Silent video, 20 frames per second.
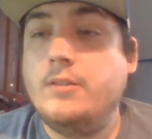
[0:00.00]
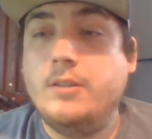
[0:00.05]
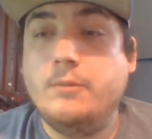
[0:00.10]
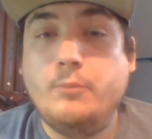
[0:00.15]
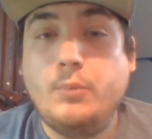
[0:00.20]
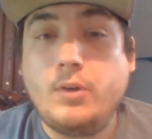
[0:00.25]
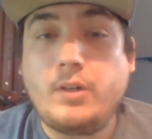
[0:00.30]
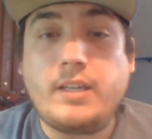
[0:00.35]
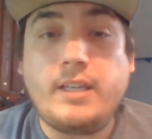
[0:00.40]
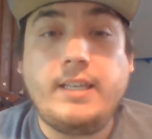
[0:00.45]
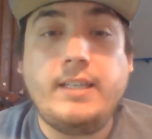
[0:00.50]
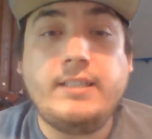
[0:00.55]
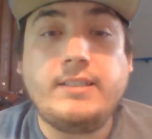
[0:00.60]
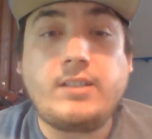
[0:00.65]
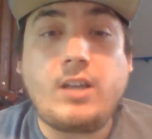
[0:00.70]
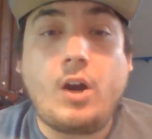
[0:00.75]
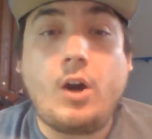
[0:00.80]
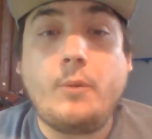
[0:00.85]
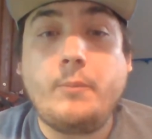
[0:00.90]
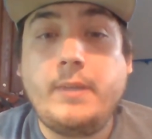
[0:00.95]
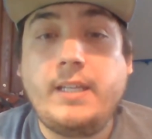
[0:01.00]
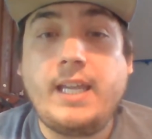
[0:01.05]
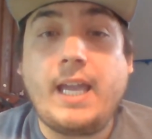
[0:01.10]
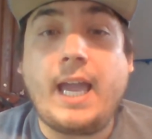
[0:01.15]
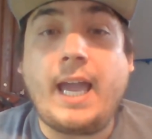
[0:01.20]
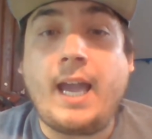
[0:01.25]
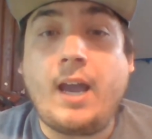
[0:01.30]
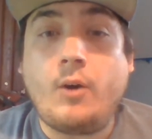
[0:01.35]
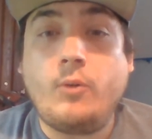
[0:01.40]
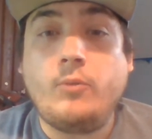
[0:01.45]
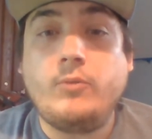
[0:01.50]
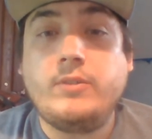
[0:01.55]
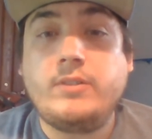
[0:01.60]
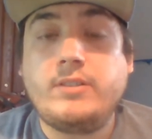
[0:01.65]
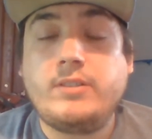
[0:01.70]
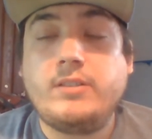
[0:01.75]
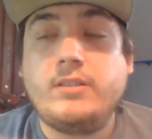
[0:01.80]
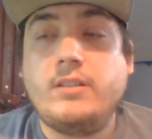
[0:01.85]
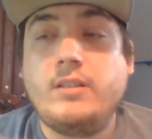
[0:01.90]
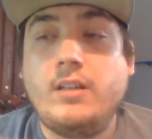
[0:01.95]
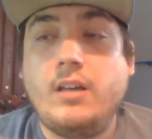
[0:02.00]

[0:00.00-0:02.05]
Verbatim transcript: the book is coming out.